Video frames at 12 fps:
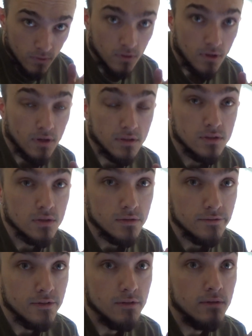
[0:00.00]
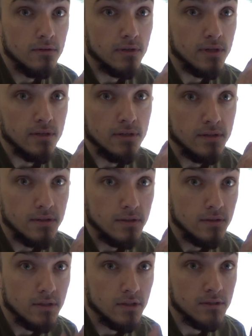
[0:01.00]
yeah, so if you're like in
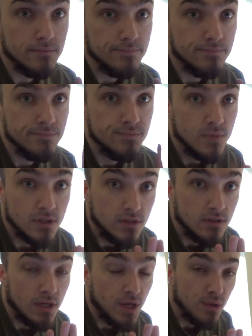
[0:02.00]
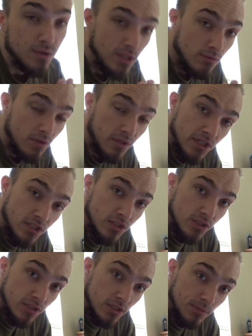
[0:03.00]
a good healthy
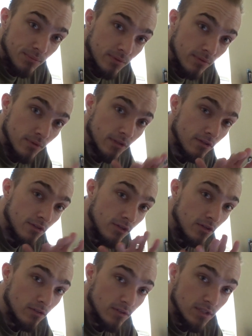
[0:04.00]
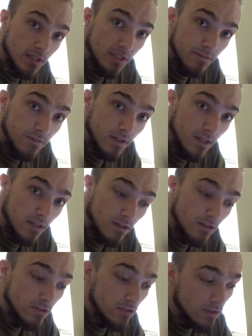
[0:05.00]
relationship with your significant
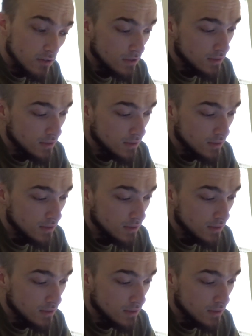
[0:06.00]
other,